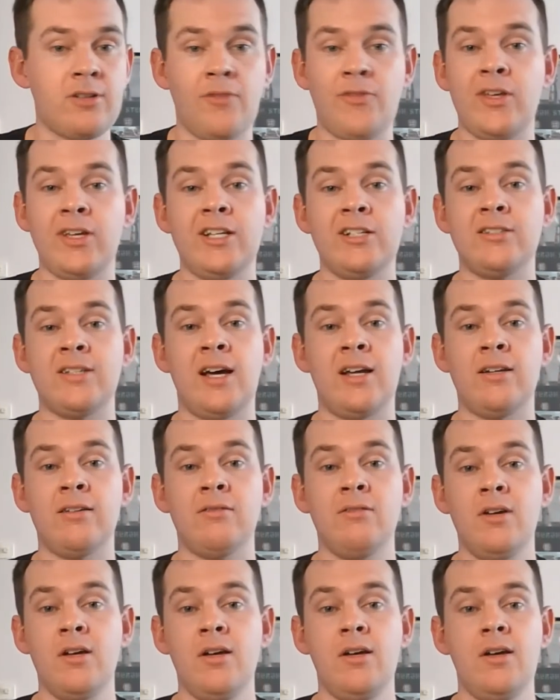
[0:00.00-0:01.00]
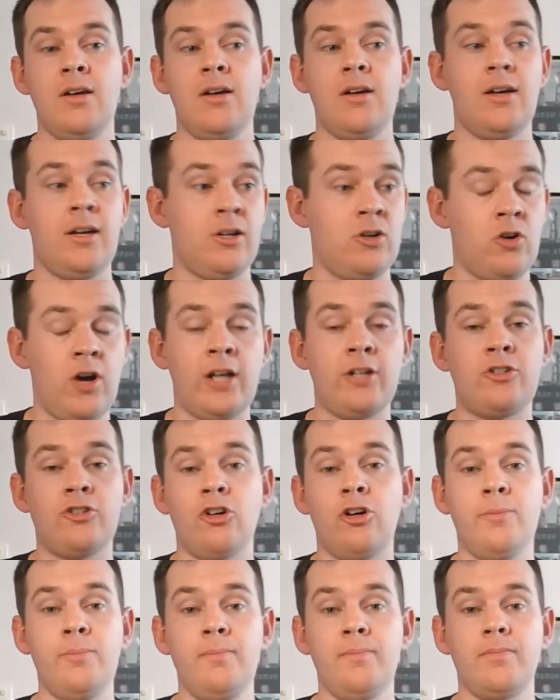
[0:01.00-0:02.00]
I think he's done a great
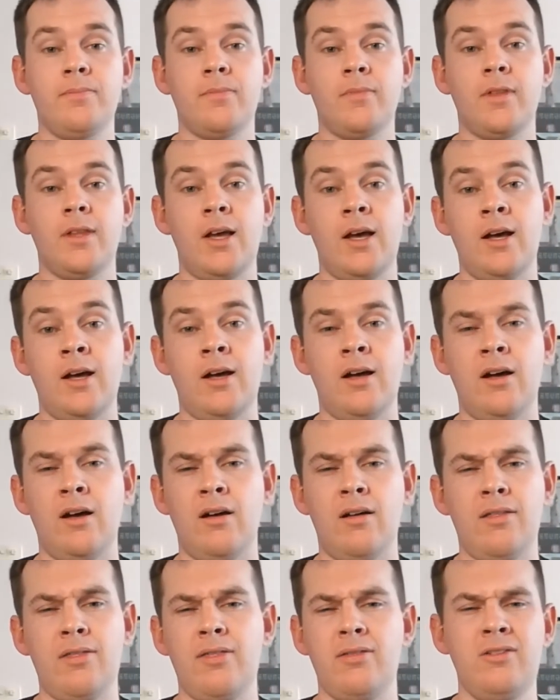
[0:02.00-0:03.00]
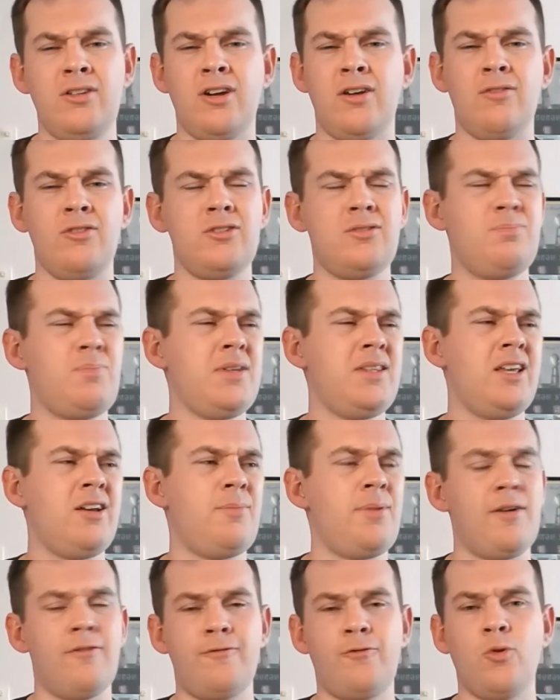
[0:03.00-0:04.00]
job. He's been there
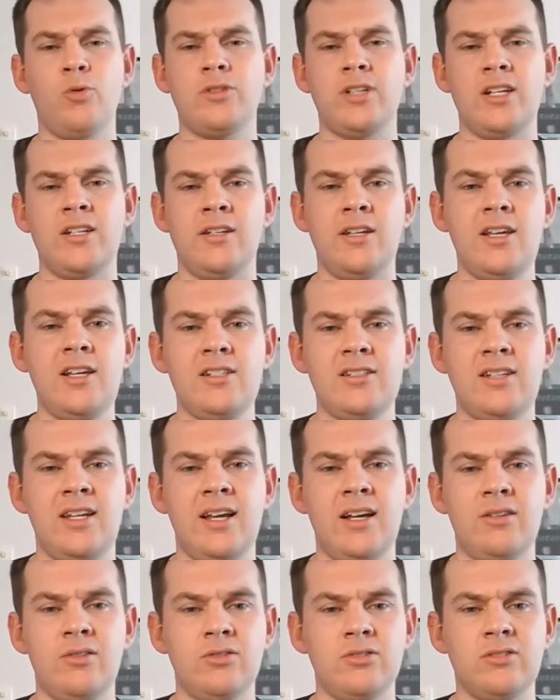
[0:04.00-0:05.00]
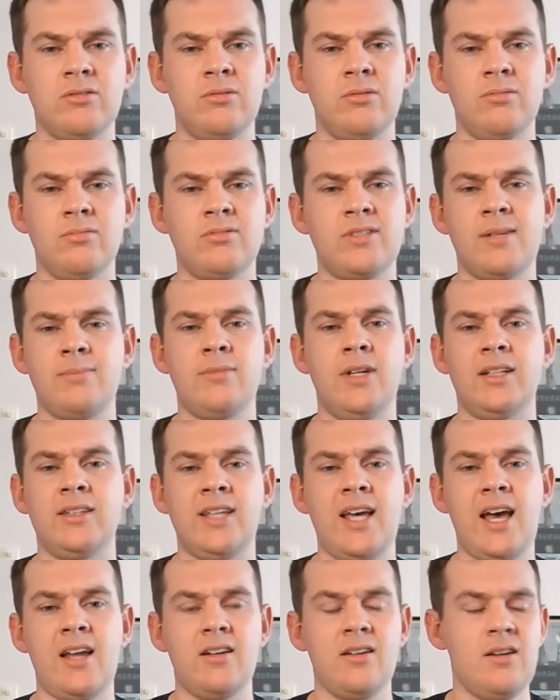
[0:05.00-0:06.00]
about 14 years now or something like
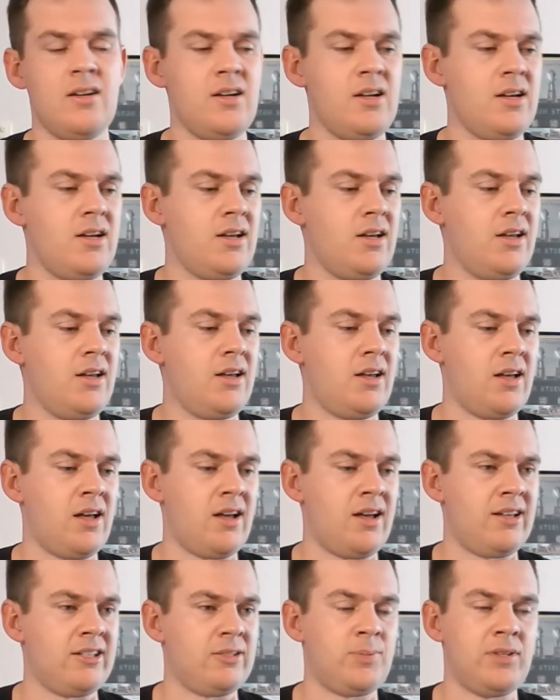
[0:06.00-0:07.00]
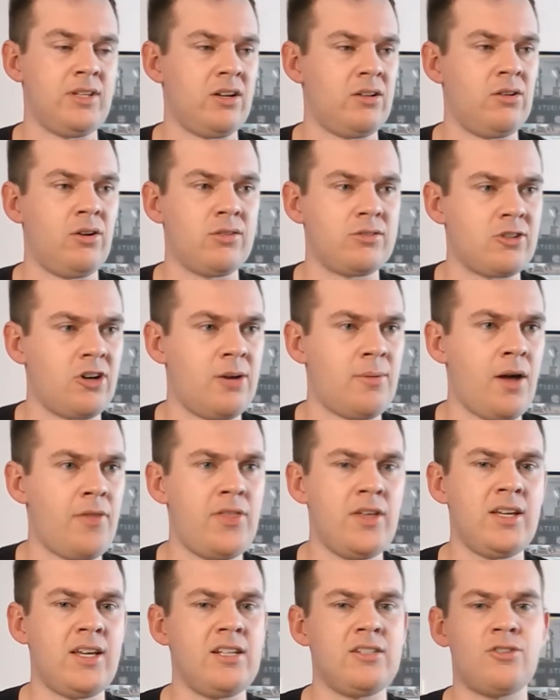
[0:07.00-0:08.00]
that. He's been there a long time. I
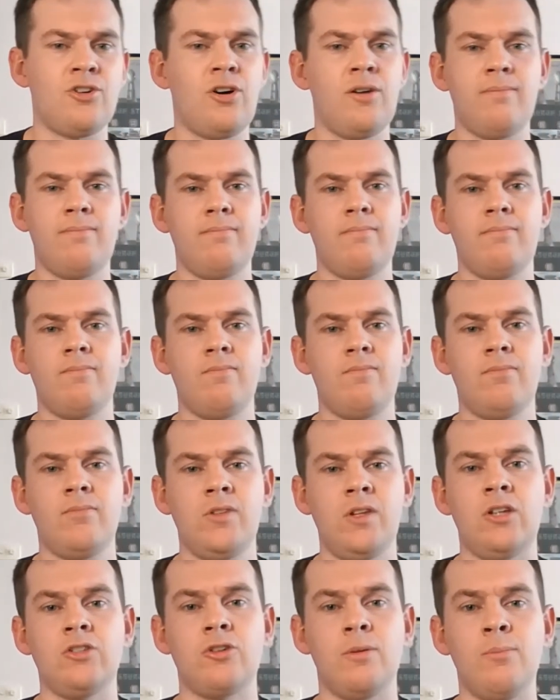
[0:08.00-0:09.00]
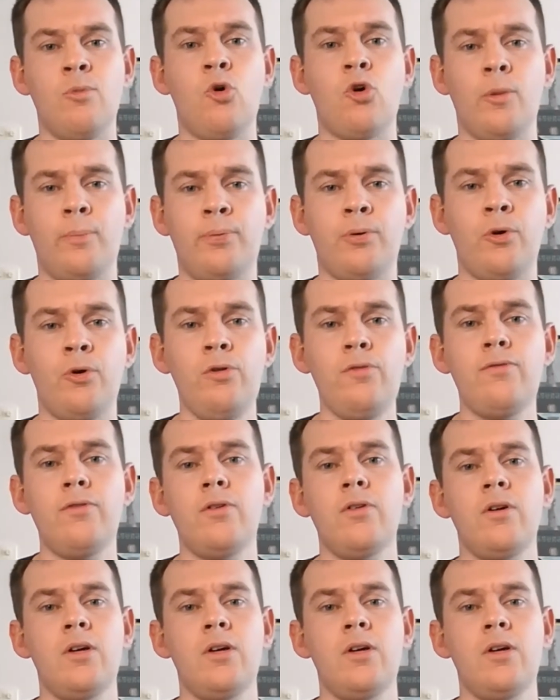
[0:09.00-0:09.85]
think he's got more to prove.